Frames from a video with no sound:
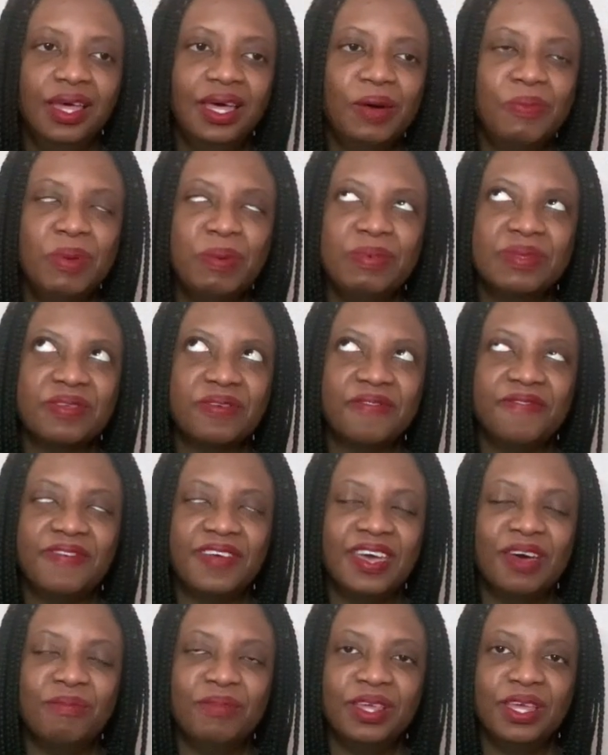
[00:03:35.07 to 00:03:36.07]
Maybe it's a
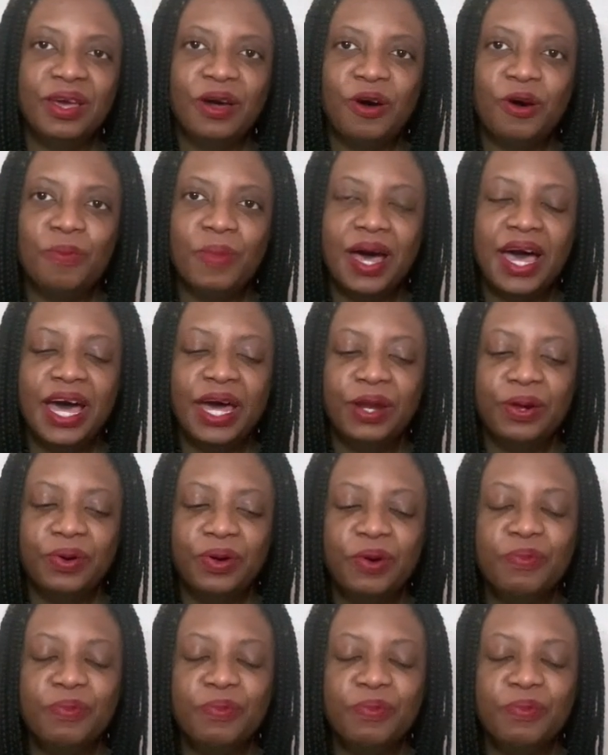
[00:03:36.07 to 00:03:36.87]
family home. I don't know.